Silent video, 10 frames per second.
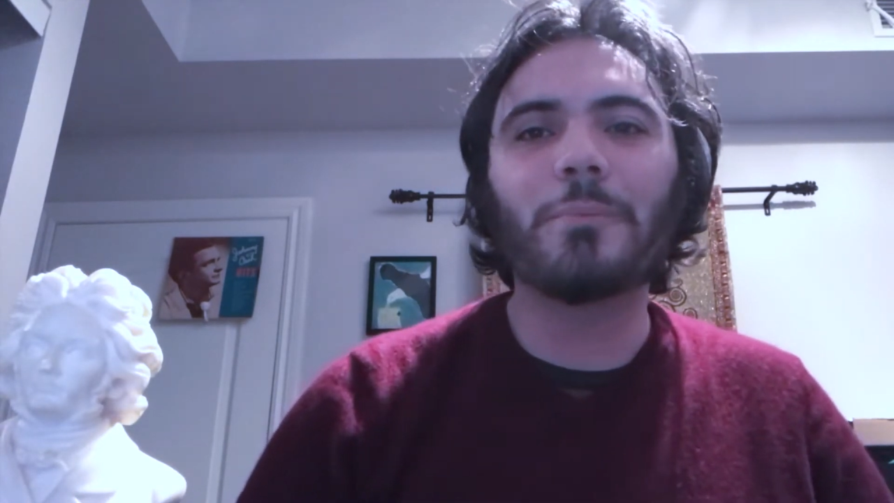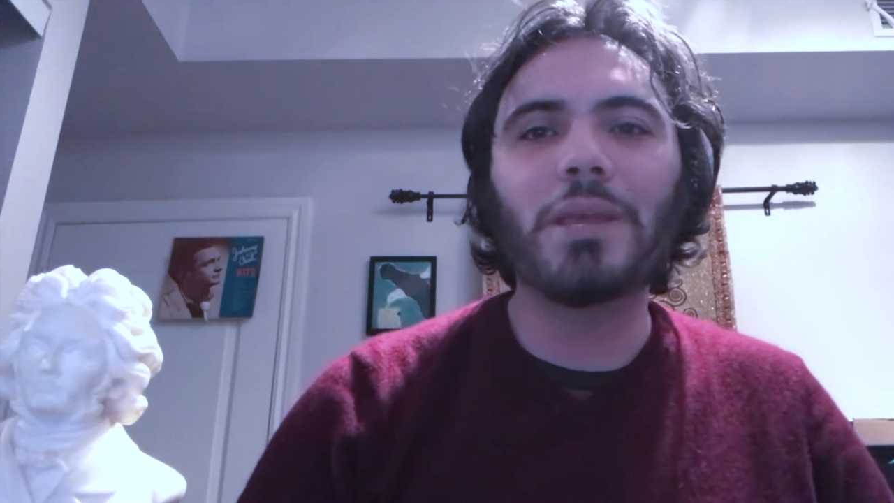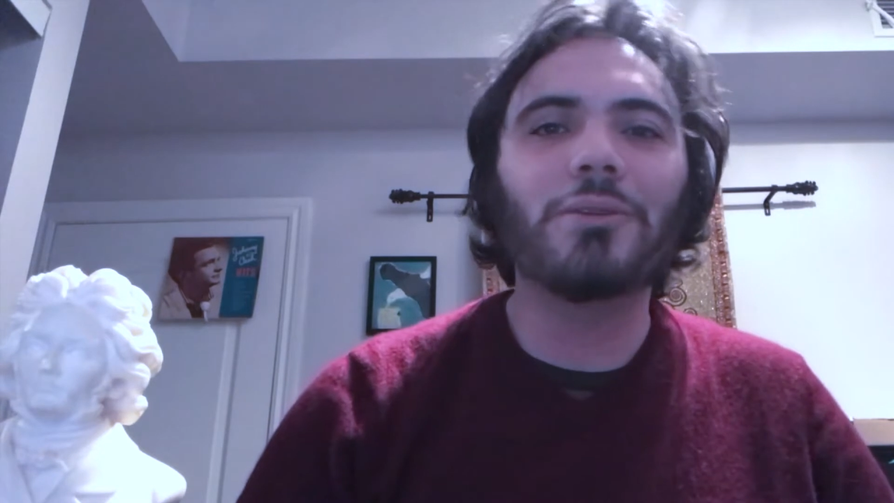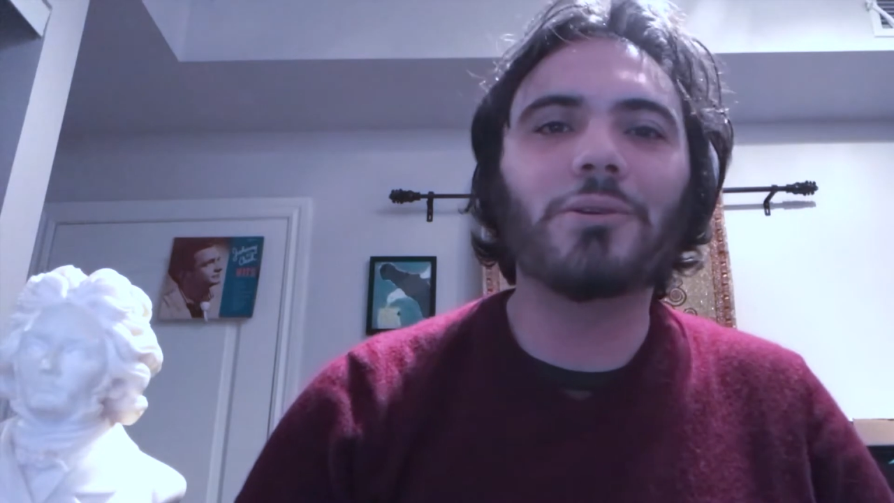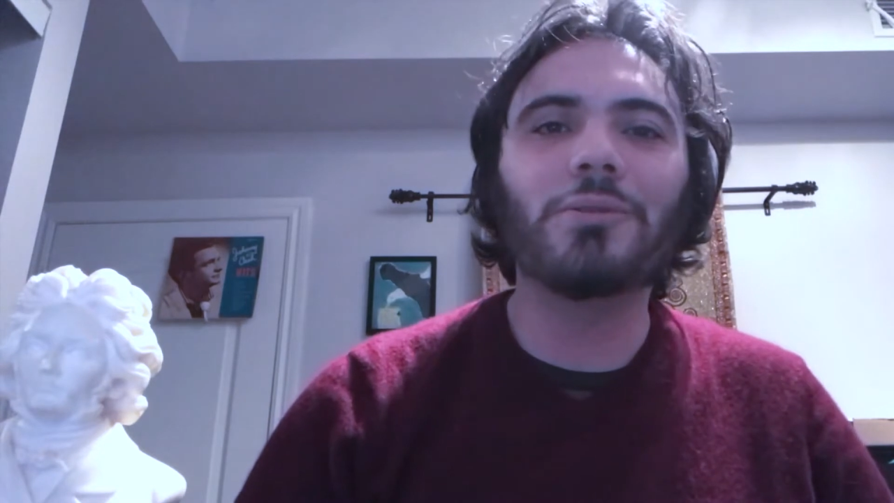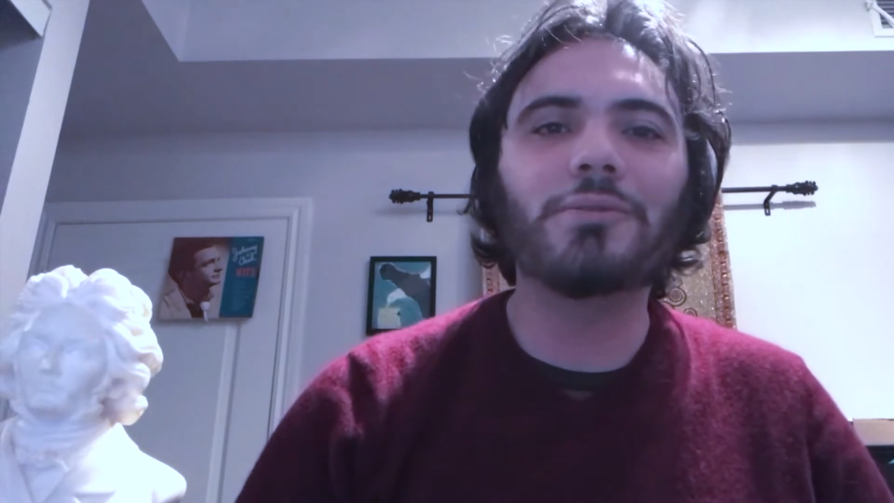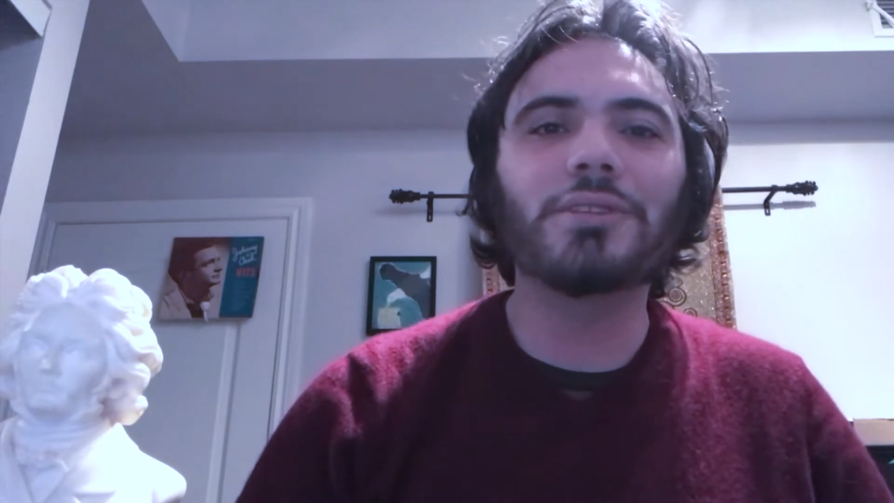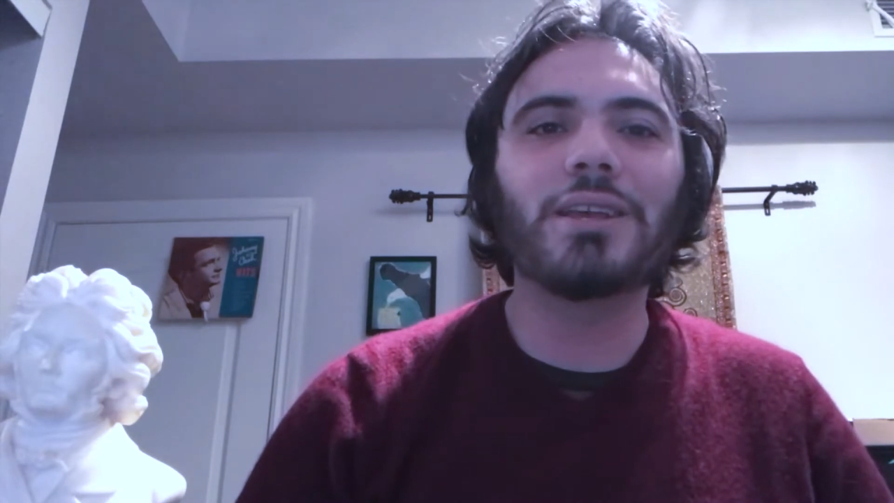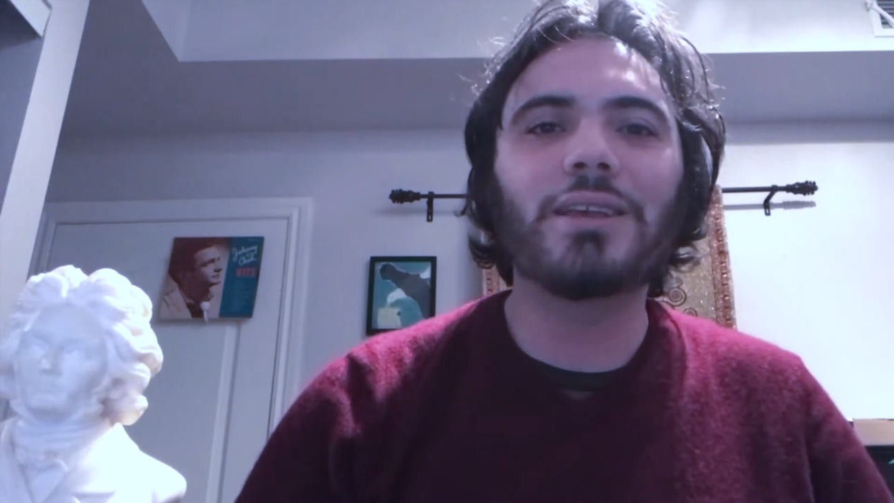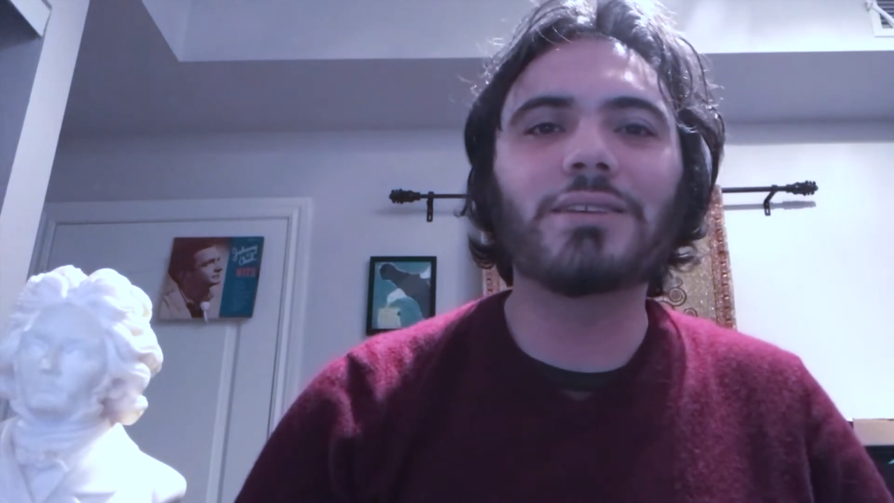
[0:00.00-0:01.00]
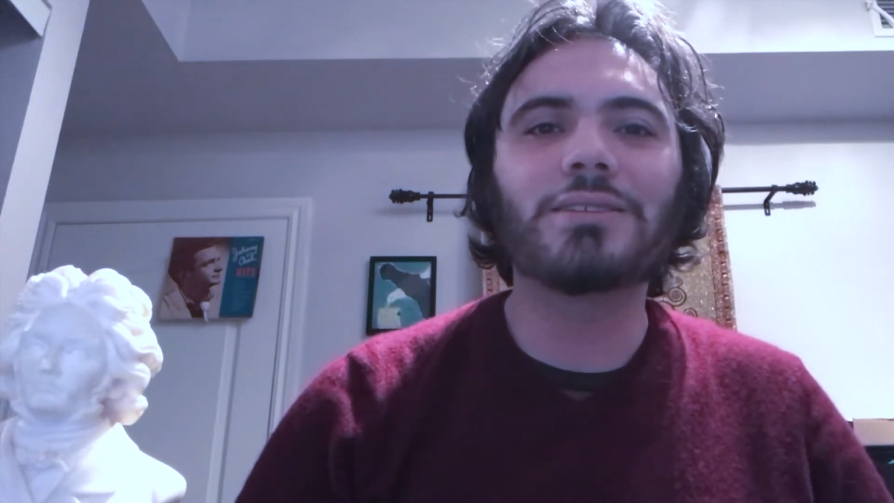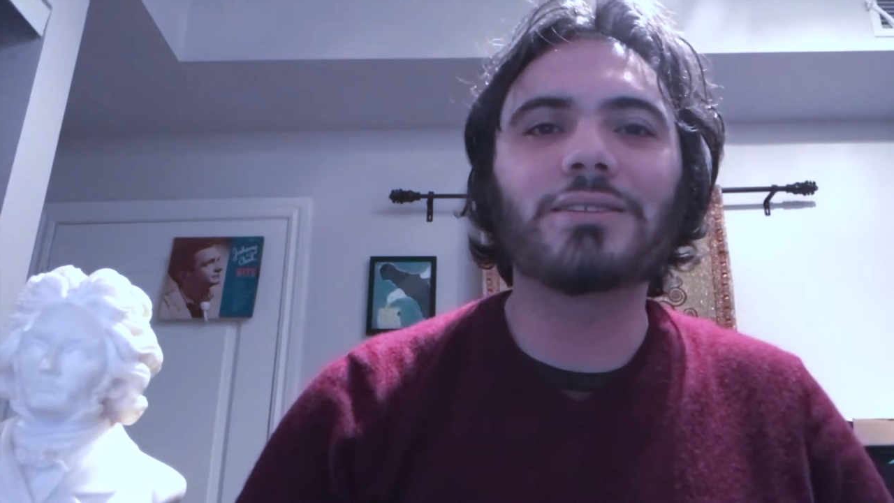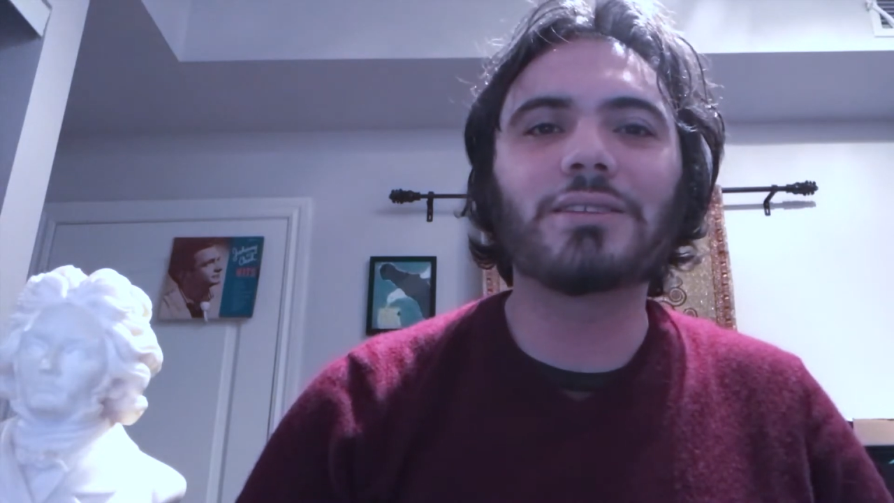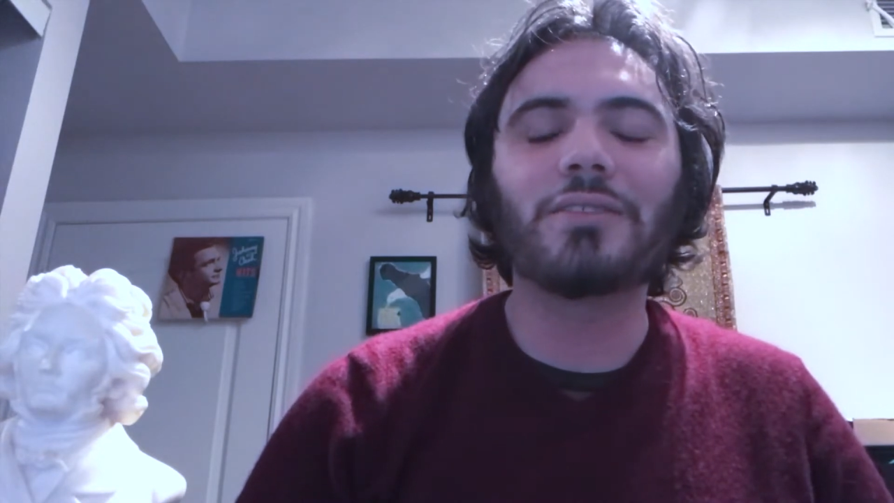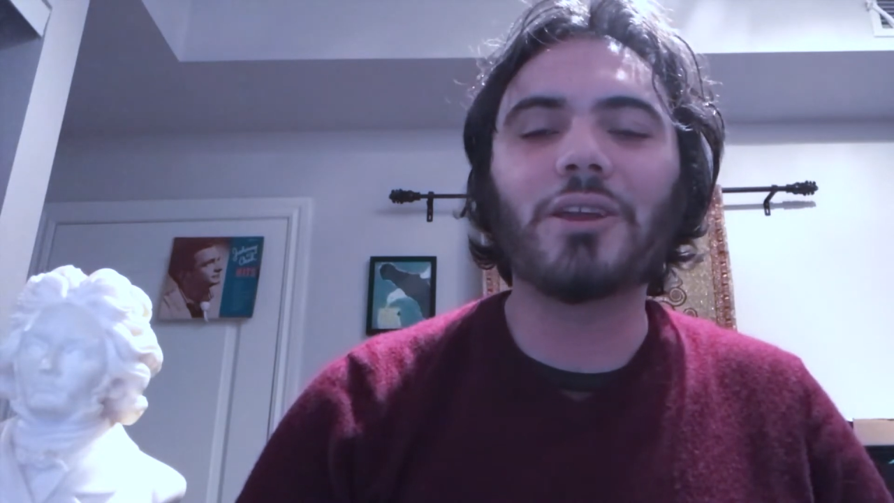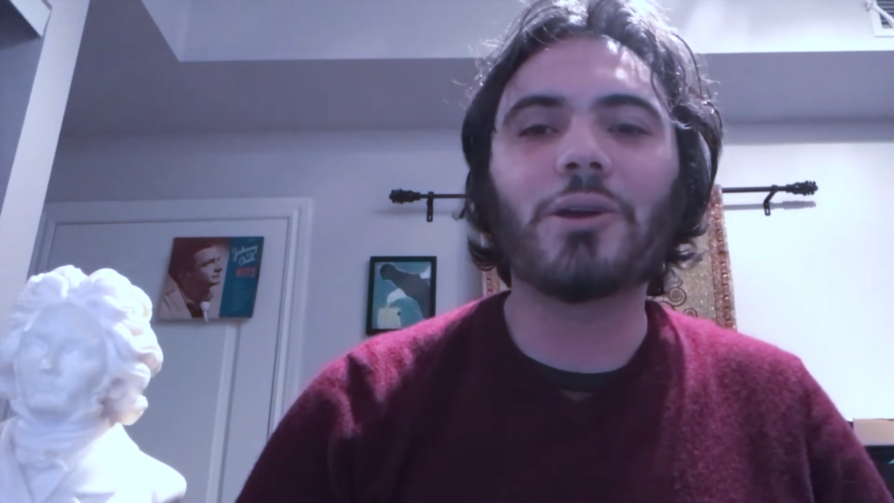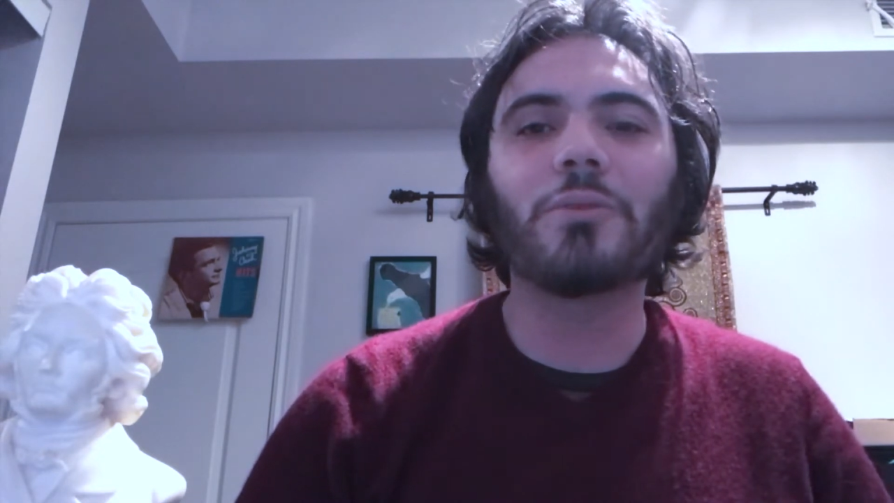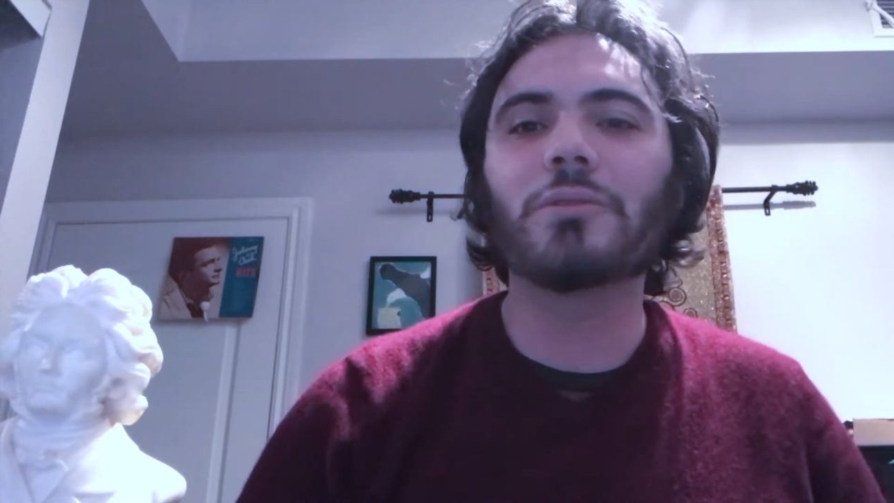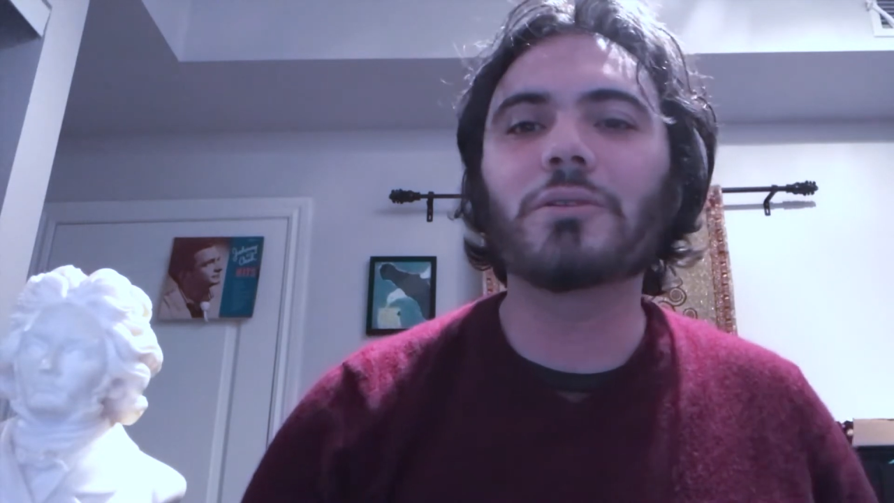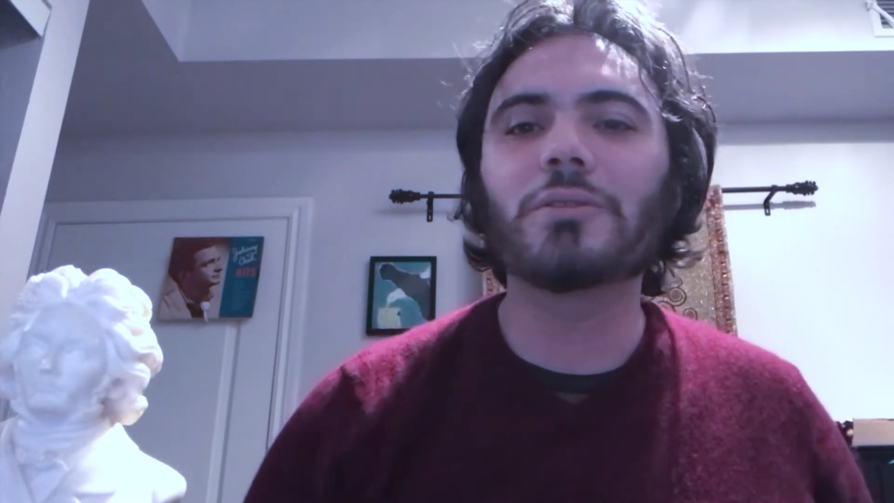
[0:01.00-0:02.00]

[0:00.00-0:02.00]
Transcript: Beatles, is that they aren't